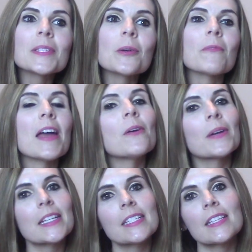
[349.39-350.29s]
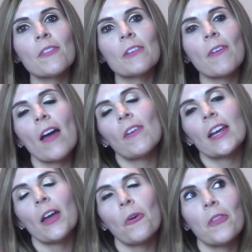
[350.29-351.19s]
So if I don't get to 75, I
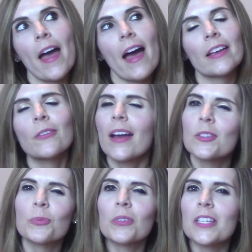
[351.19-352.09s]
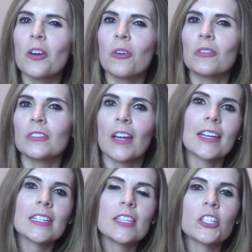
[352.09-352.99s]
know that you guys really don't, not
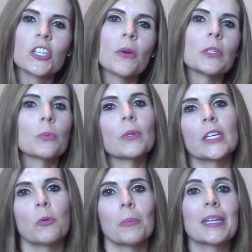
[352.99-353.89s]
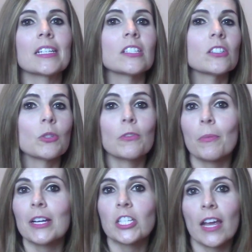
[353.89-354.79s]
into this show and you really don't want me to do it for
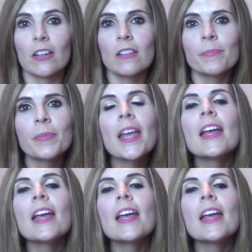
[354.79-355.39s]
my channel.